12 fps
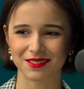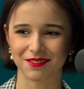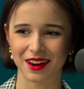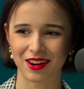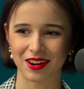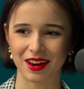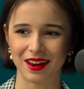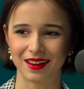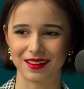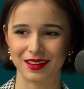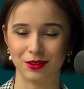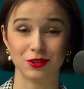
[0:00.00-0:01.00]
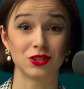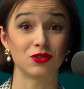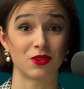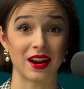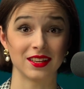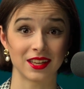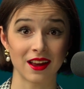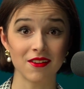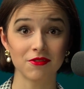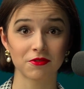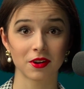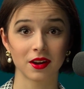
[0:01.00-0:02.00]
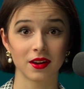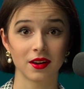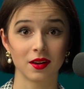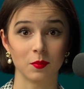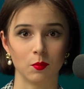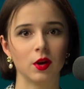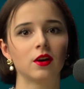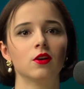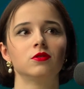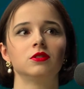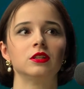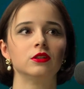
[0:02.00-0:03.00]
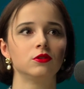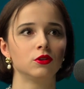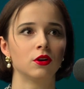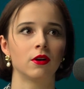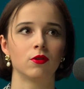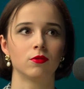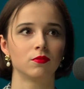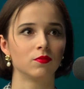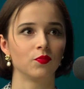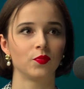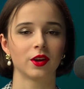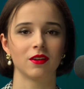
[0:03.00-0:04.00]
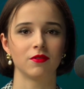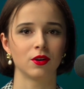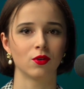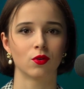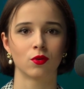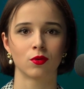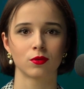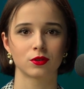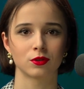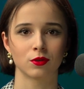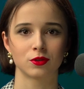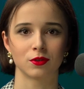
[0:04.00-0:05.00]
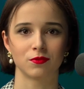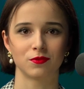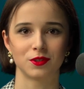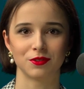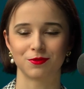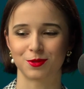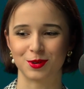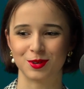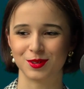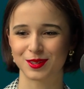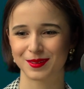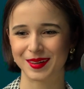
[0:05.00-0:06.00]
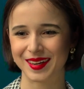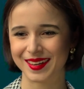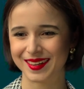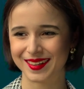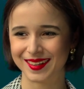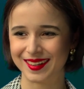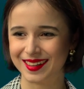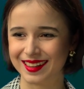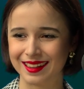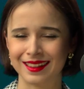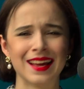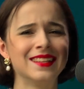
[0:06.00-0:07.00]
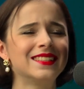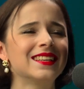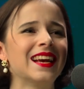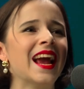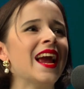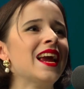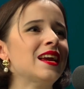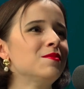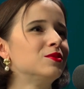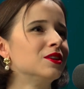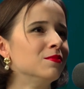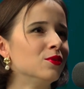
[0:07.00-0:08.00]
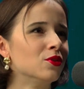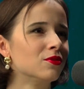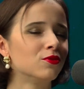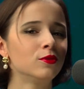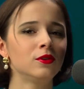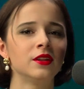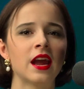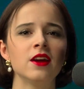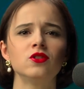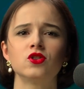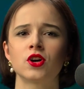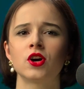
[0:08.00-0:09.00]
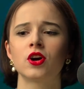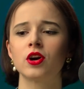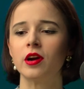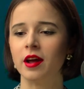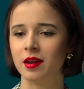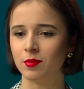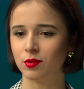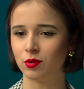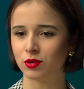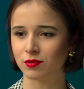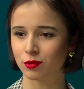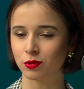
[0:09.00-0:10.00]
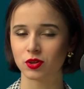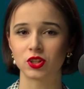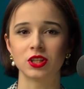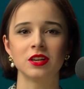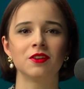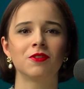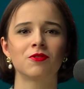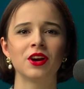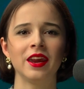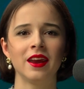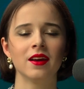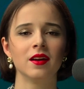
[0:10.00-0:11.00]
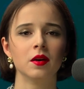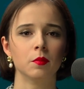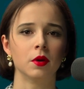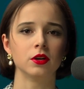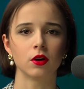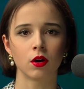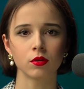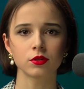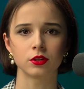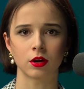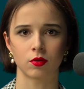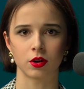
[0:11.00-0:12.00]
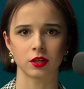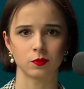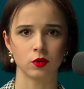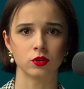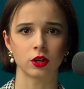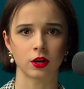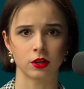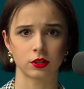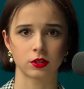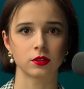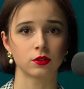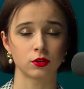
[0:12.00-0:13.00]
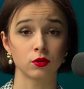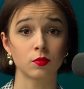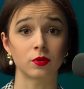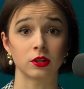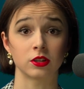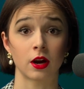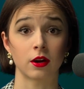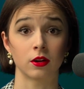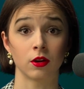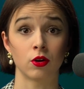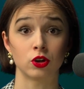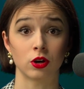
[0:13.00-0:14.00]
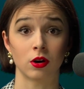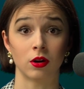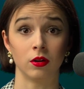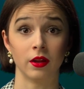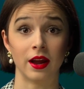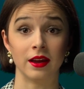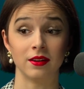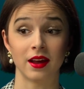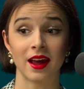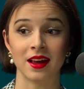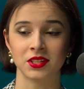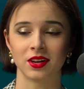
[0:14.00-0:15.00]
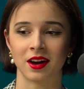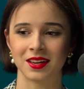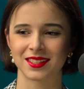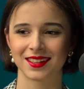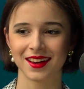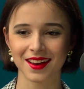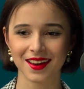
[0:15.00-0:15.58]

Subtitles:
very illustrative, because it is, giving all sorts of different landscapes and beautiful nature and beautiful scenery, but also his music is super psychological and has us